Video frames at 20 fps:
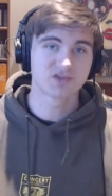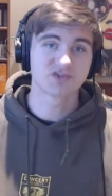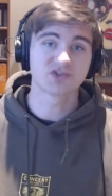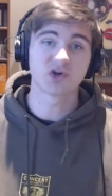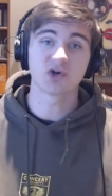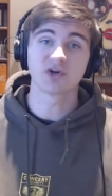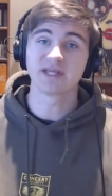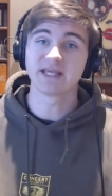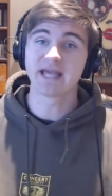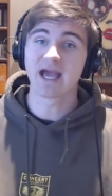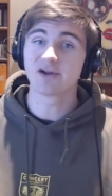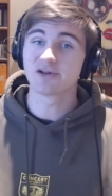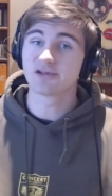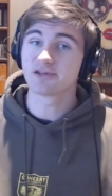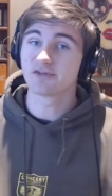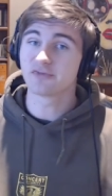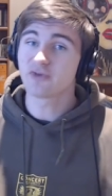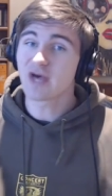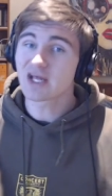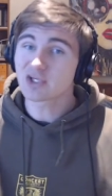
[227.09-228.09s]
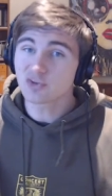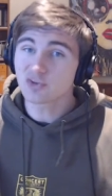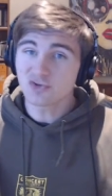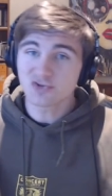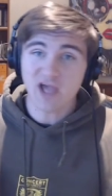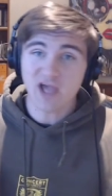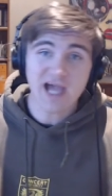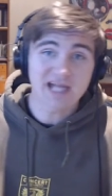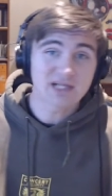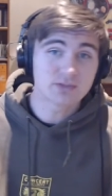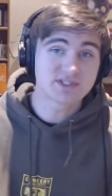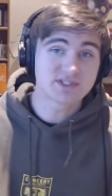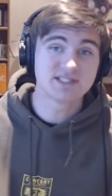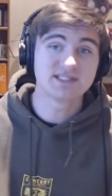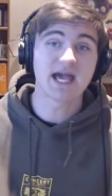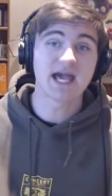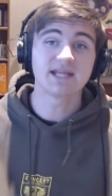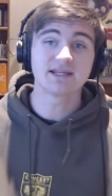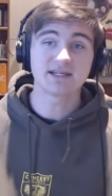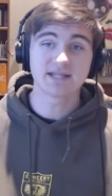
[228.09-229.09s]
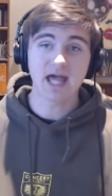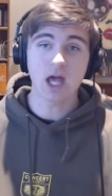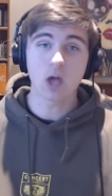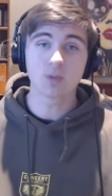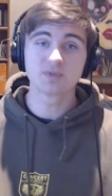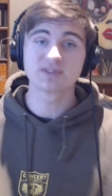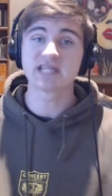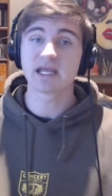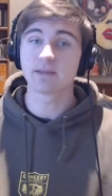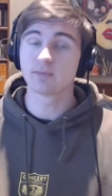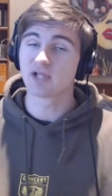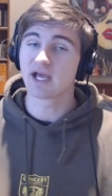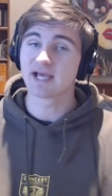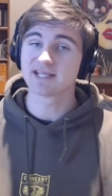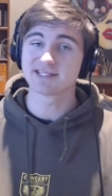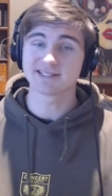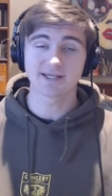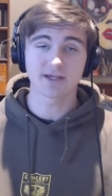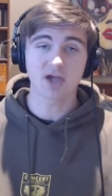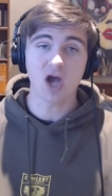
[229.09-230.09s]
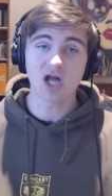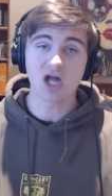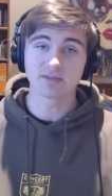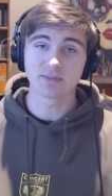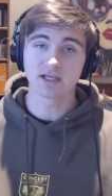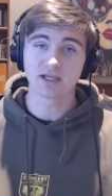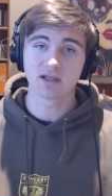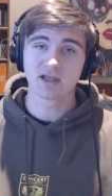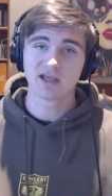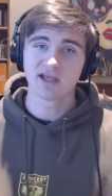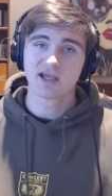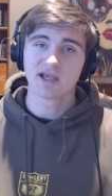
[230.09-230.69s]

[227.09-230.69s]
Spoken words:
Starting out on the federal side, it was intended to help stabilize the economy.